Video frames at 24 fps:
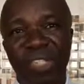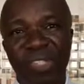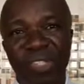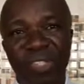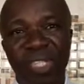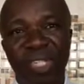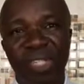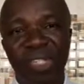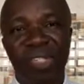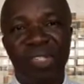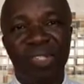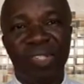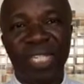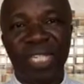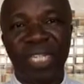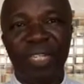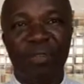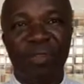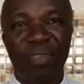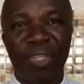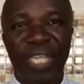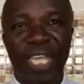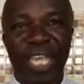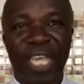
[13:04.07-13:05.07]
see the
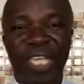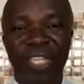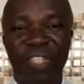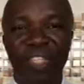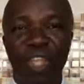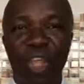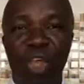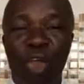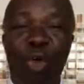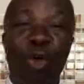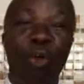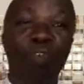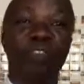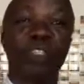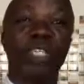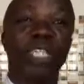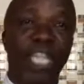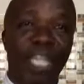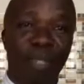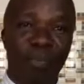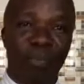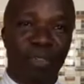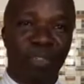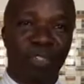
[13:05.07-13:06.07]
significance of
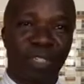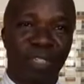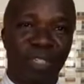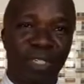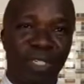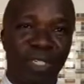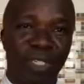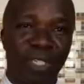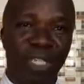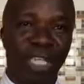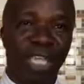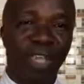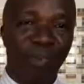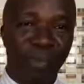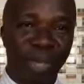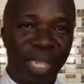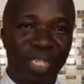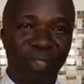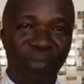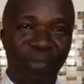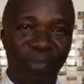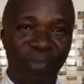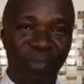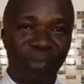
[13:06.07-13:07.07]
names.
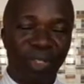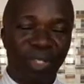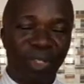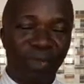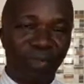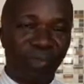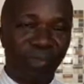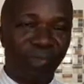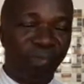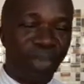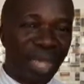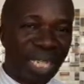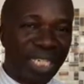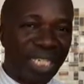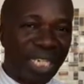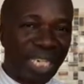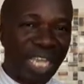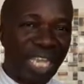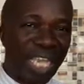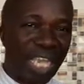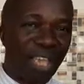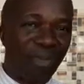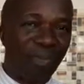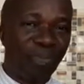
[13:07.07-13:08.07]
Amen.
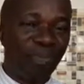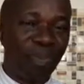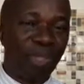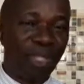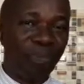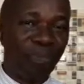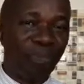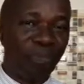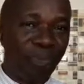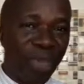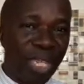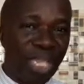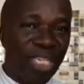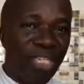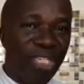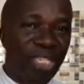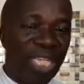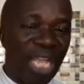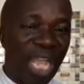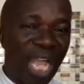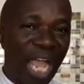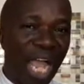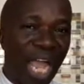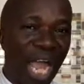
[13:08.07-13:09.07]
Bethlehem
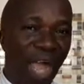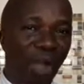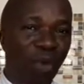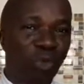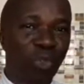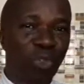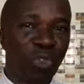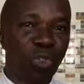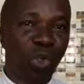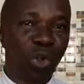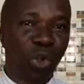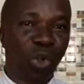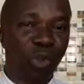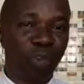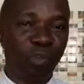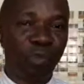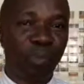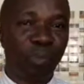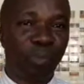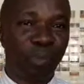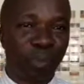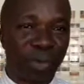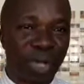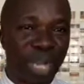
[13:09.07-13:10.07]
means house
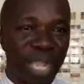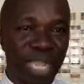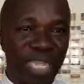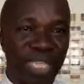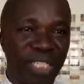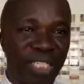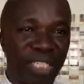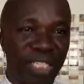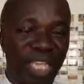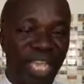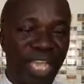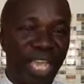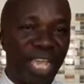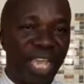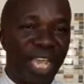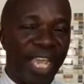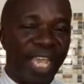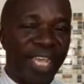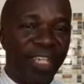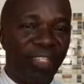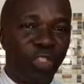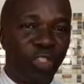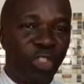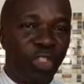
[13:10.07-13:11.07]
of bread
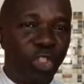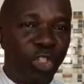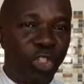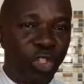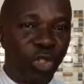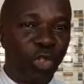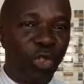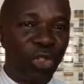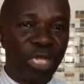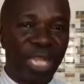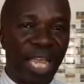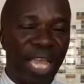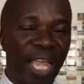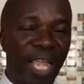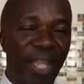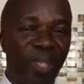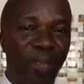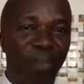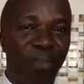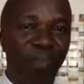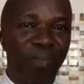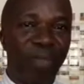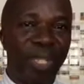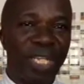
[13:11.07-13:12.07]
and Judah
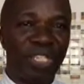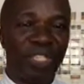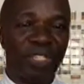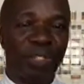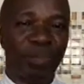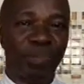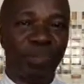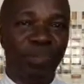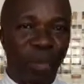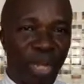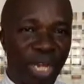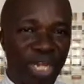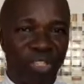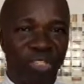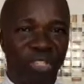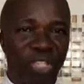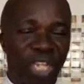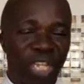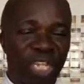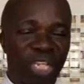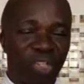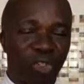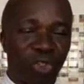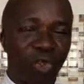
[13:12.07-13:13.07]
means
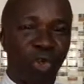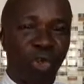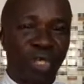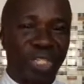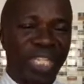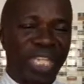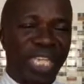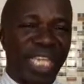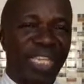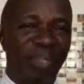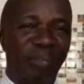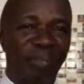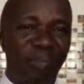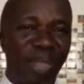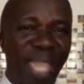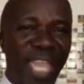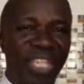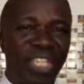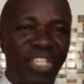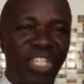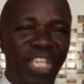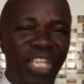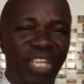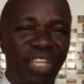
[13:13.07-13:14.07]
praise. So you can
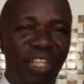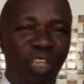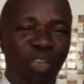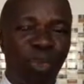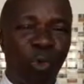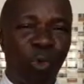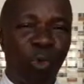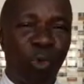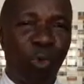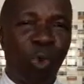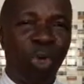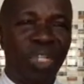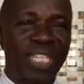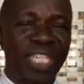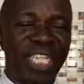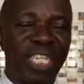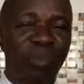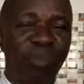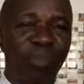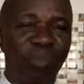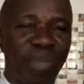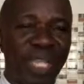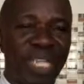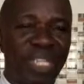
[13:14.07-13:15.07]
imagine what
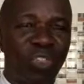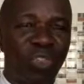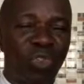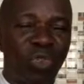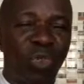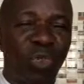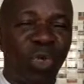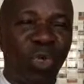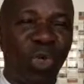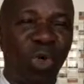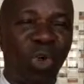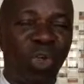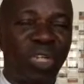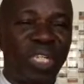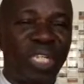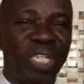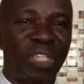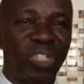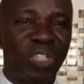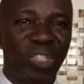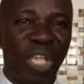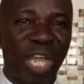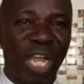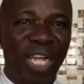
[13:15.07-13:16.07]
it means to call
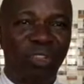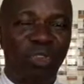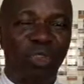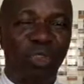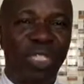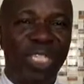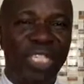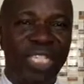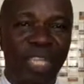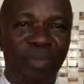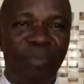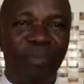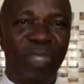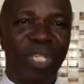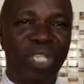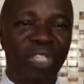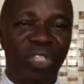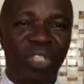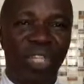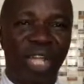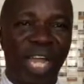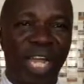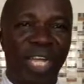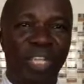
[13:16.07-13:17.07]
a child, to name a
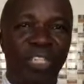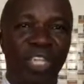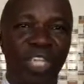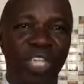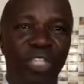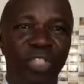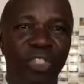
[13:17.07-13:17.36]
child